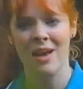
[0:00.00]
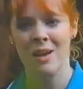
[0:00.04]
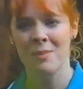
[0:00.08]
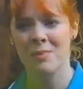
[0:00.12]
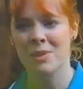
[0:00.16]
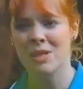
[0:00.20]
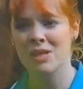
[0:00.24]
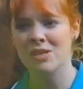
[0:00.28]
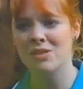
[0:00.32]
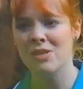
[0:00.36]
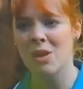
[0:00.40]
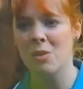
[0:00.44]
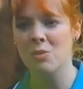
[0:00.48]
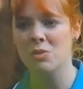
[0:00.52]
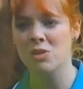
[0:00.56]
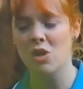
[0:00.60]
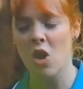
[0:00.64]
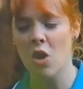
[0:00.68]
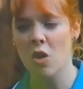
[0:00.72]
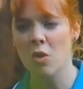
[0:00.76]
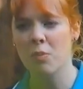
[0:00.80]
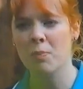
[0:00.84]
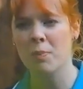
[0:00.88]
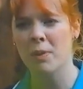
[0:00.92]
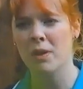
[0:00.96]
Because I was
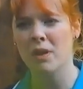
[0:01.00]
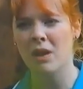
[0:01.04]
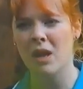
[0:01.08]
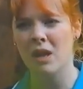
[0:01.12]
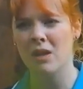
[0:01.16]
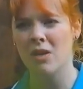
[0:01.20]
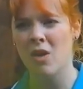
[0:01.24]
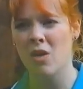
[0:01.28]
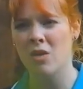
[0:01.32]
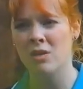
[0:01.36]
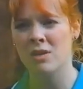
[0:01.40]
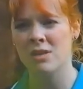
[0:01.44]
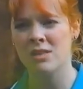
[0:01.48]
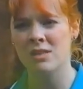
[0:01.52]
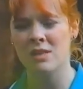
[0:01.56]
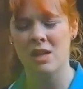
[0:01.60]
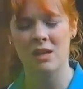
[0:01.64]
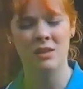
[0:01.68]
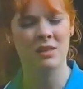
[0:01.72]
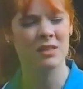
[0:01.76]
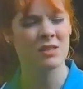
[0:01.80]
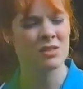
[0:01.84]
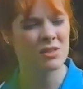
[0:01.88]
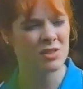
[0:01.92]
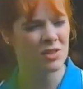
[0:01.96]
open and honest,
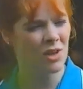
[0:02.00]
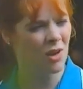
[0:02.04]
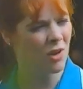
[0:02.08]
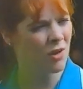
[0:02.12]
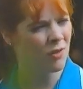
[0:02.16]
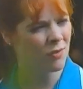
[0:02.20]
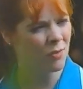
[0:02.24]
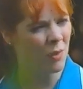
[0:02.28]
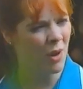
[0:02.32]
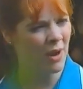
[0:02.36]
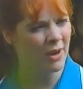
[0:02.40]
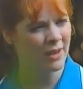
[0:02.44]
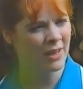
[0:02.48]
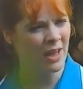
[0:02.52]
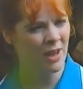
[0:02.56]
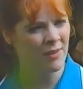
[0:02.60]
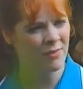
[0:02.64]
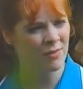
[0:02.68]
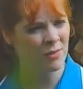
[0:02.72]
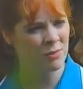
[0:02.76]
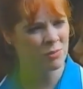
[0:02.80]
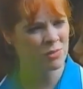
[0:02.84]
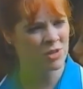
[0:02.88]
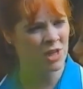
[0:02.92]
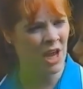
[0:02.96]
I deserve what I get
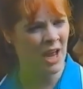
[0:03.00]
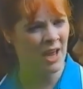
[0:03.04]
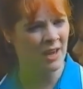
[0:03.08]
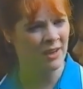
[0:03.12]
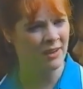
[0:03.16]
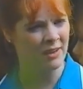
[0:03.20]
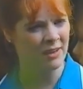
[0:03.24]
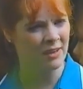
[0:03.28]
from Jan.